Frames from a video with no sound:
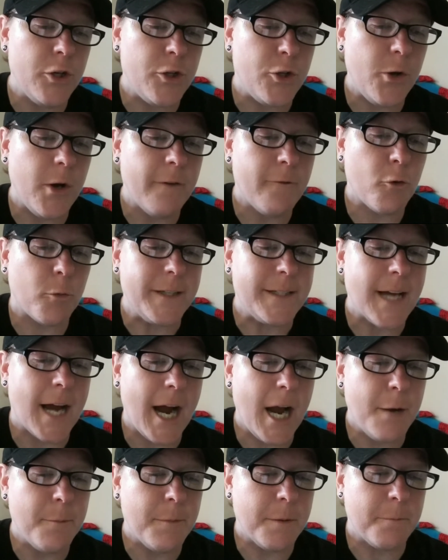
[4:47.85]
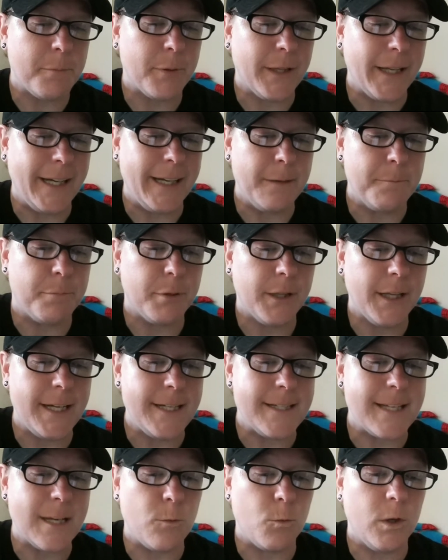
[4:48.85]
Do you have a retirement plan in
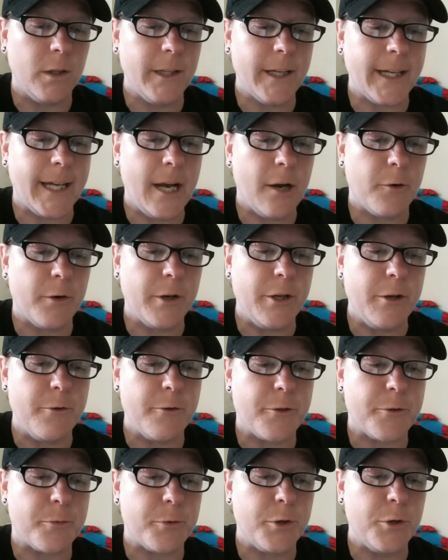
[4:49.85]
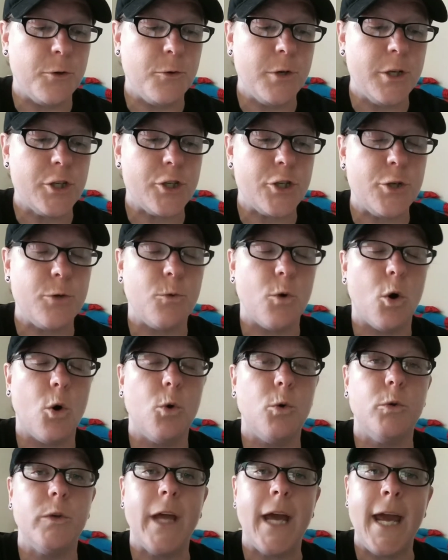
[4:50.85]
place and will it carry you through to
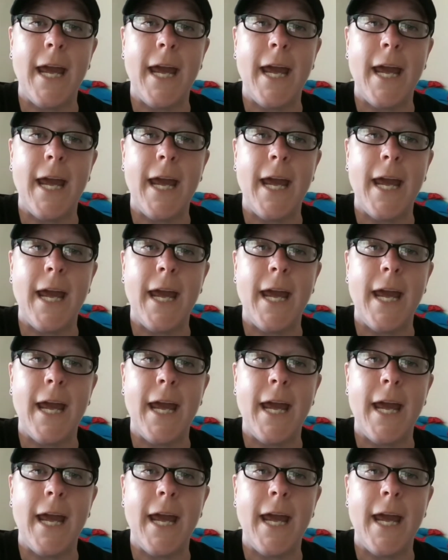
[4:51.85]
old